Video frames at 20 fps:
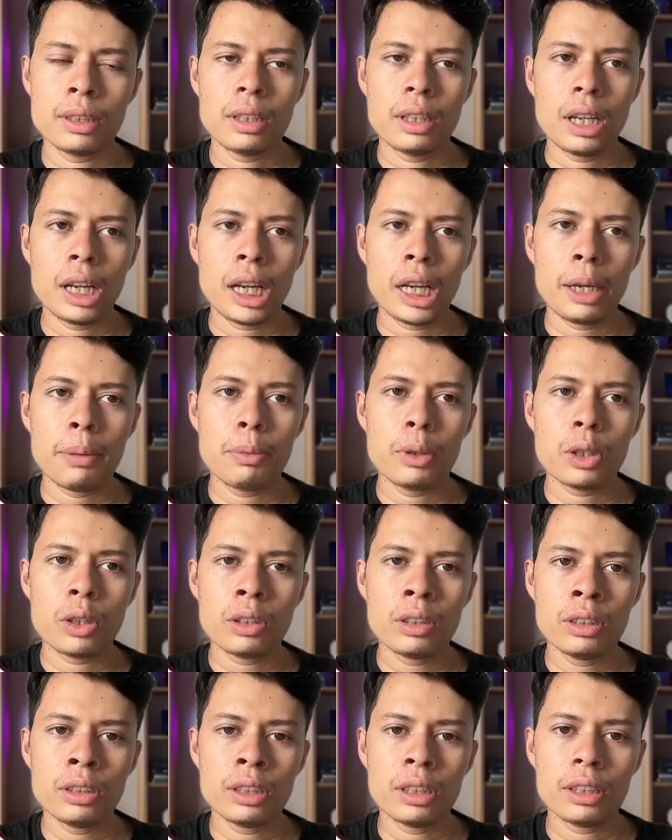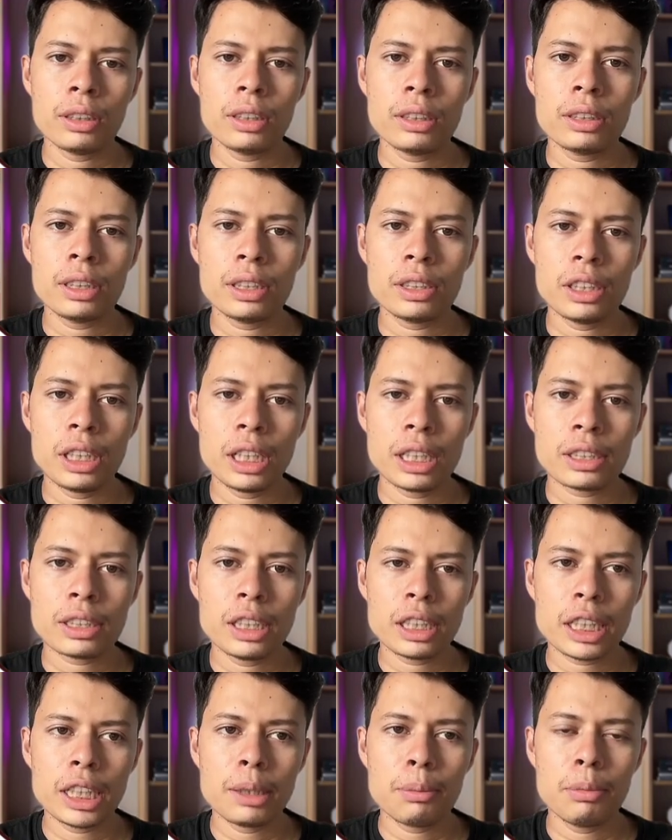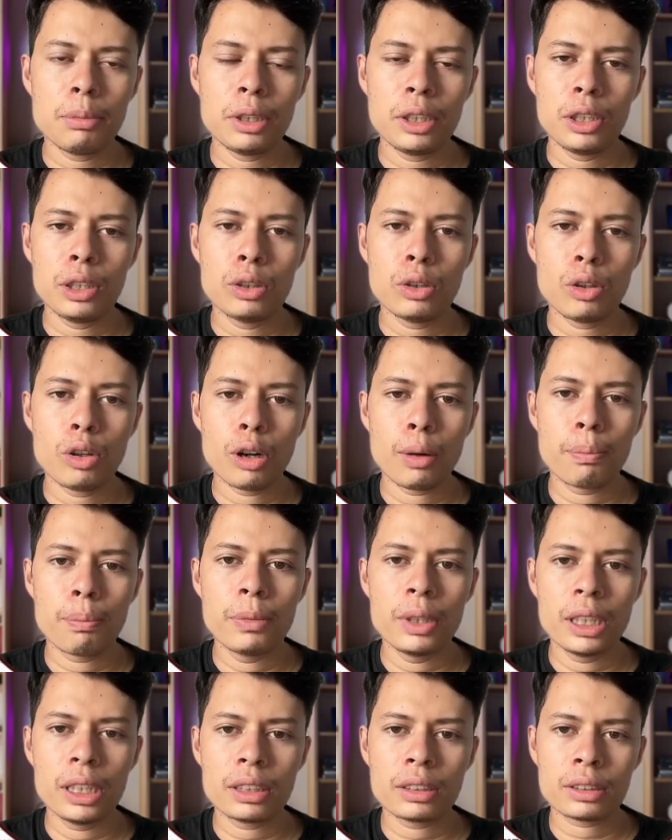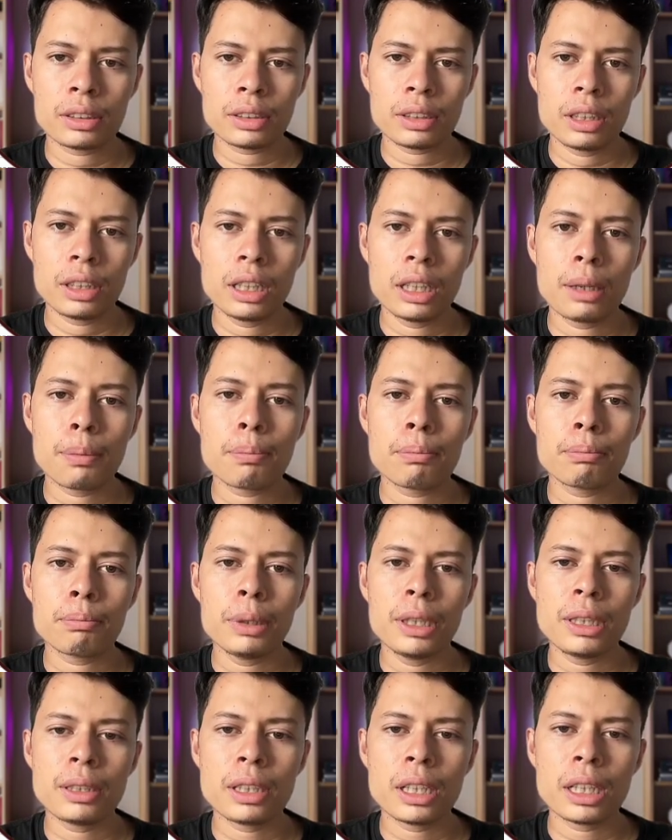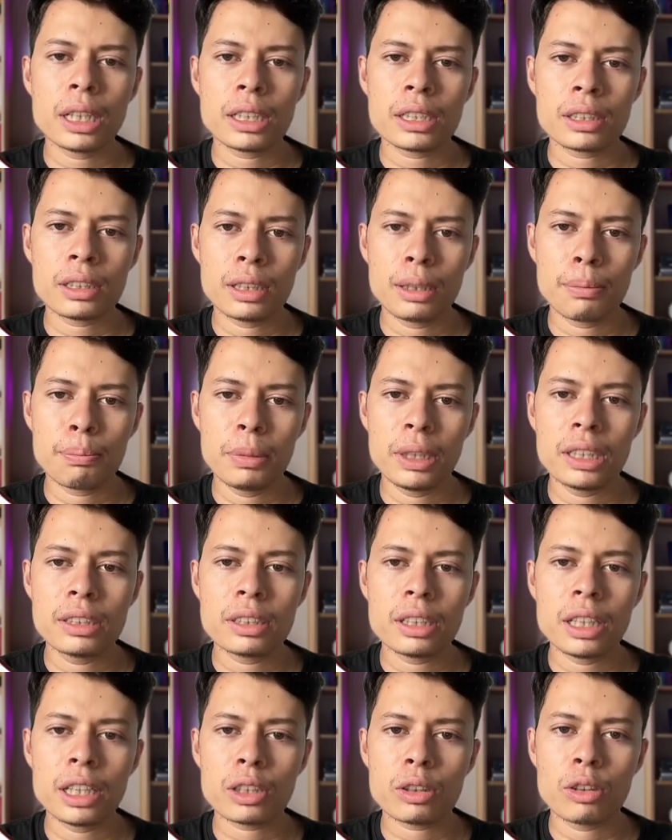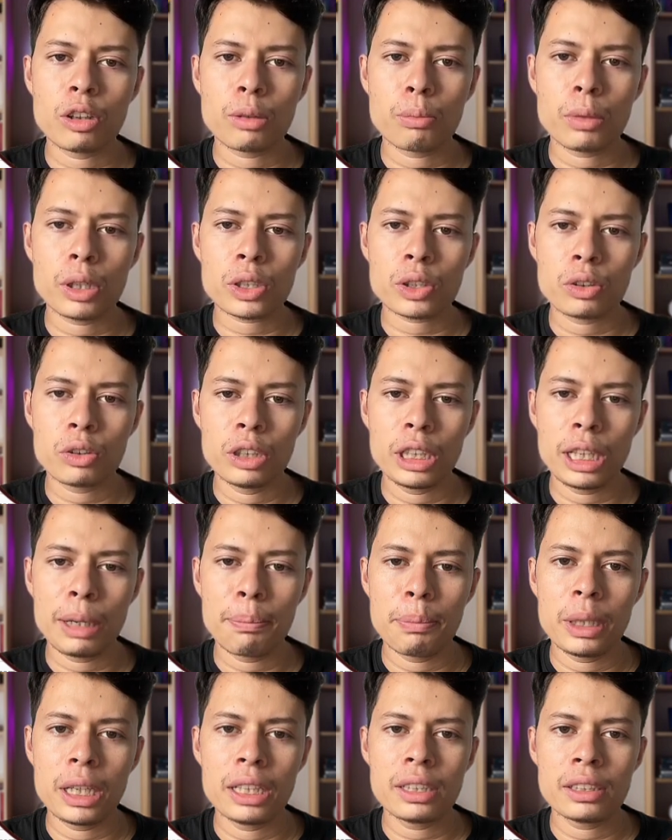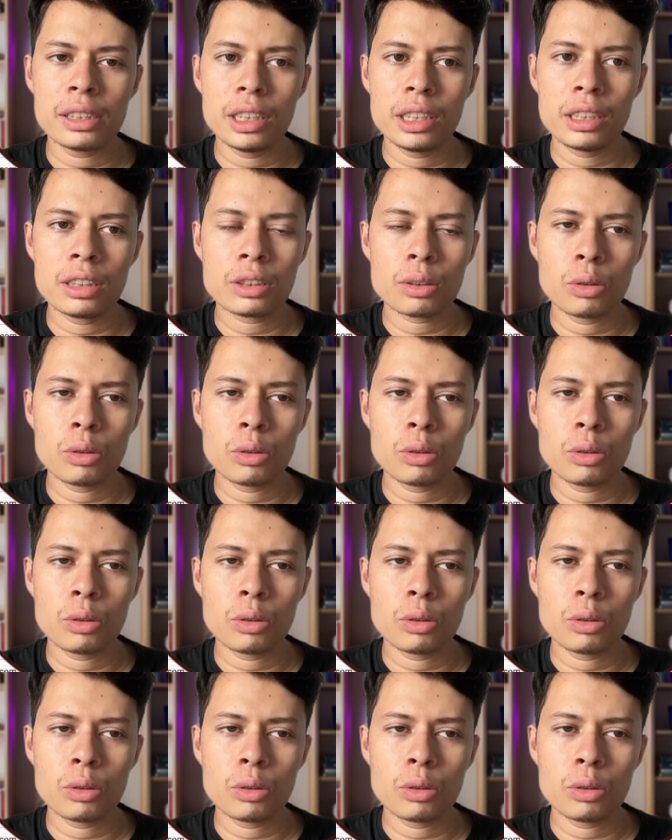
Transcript: Hi everyone, this is the second video of this Pinterest pixel and conversion API series.